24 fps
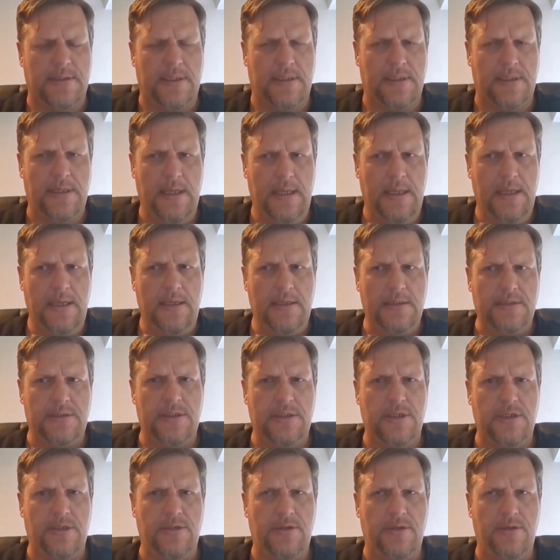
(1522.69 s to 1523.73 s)
And do
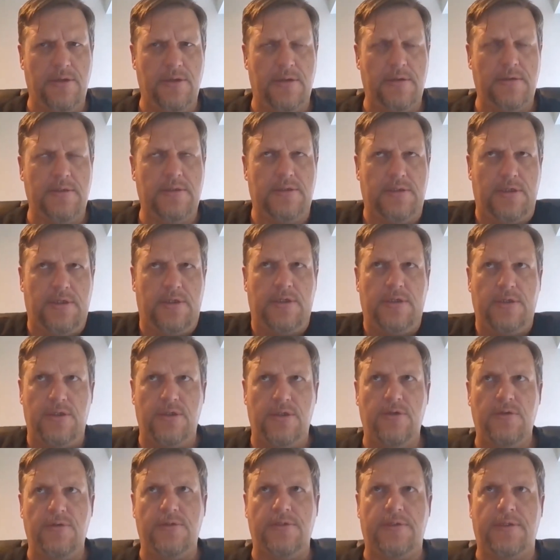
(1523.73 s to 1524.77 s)
you
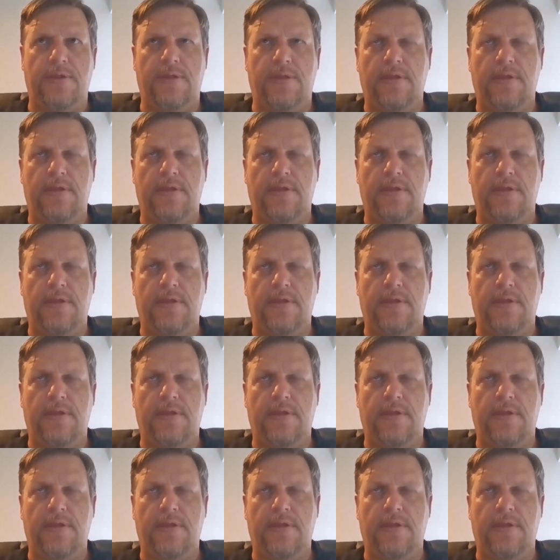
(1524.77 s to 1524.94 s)
use